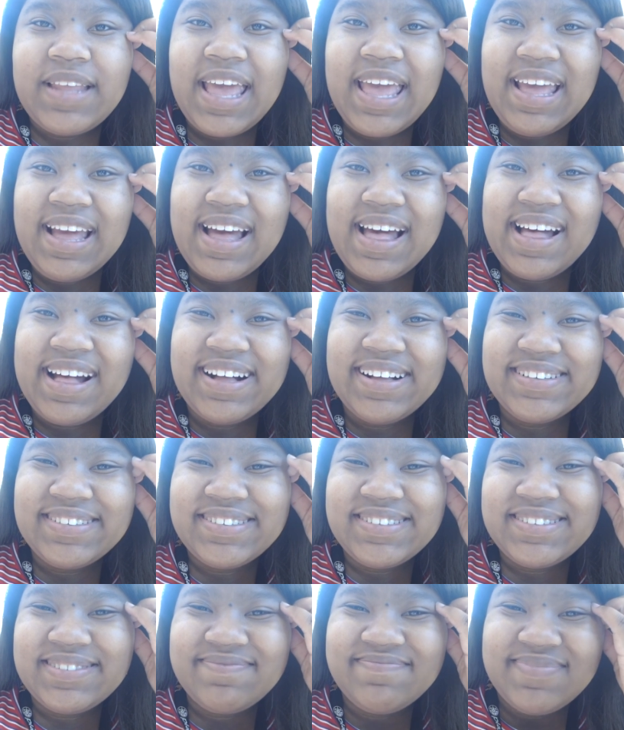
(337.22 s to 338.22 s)
hey guys.
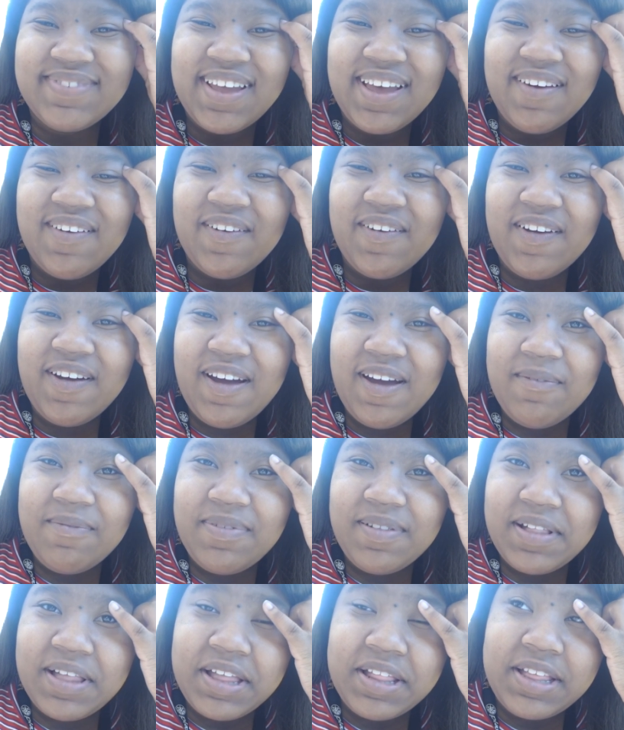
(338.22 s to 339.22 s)
We're at
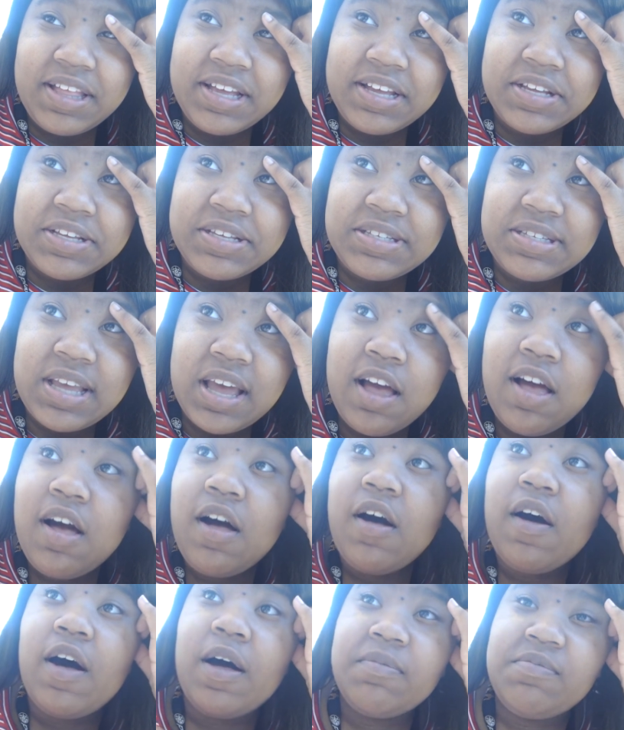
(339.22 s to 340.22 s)
Playlist.
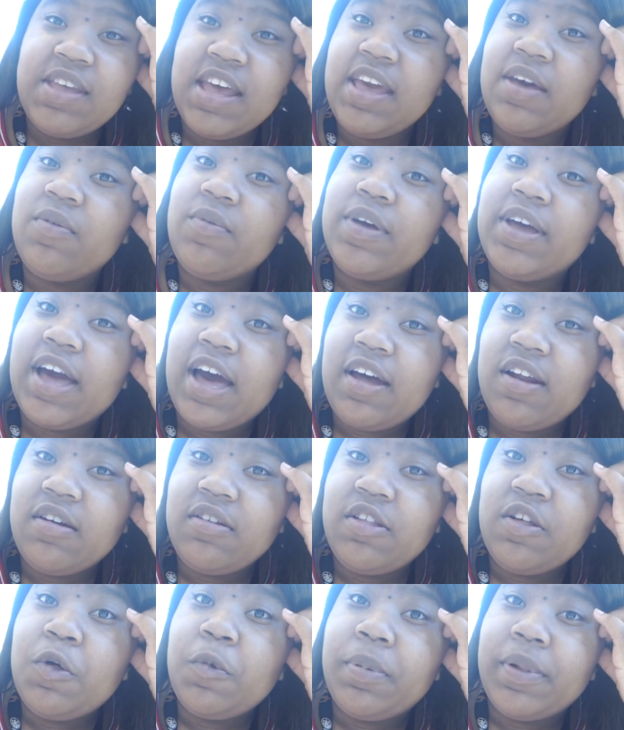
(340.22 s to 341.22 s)
Update. We
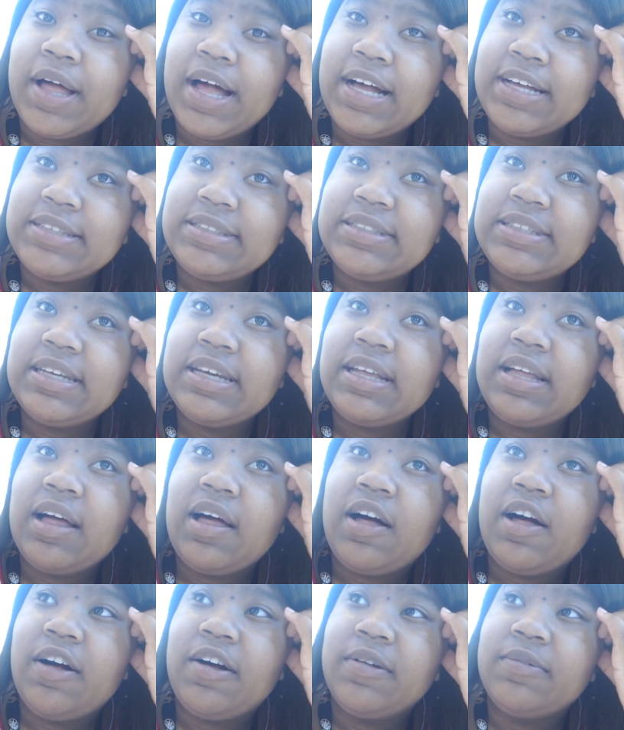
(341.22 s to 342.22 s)
got a little plastic
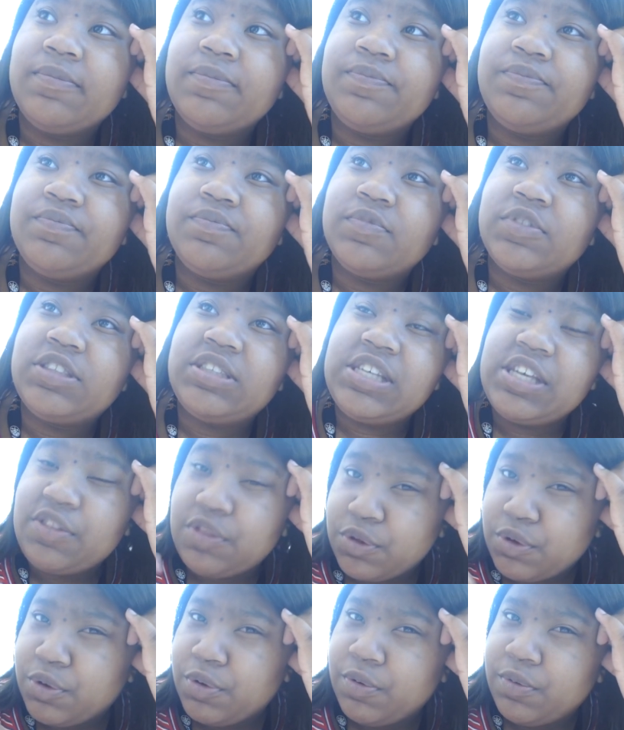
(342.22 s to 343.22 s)
um,
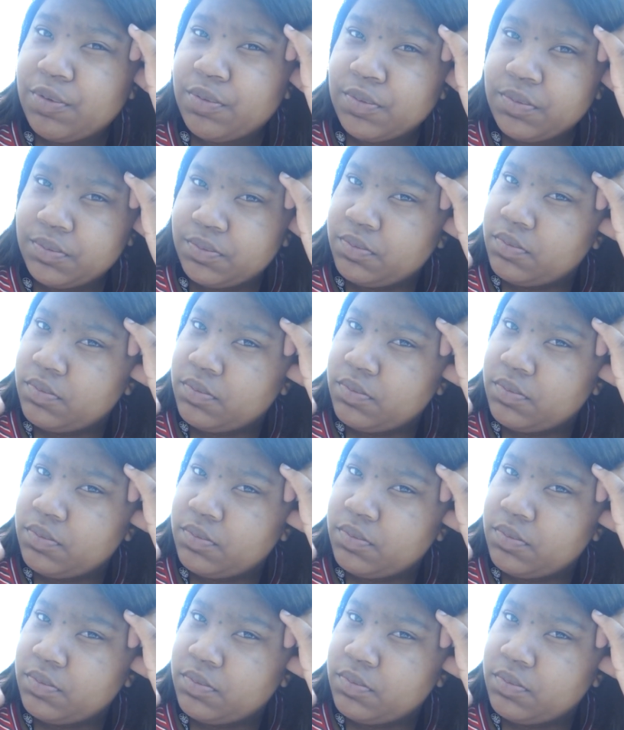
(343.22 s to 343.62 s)
see-through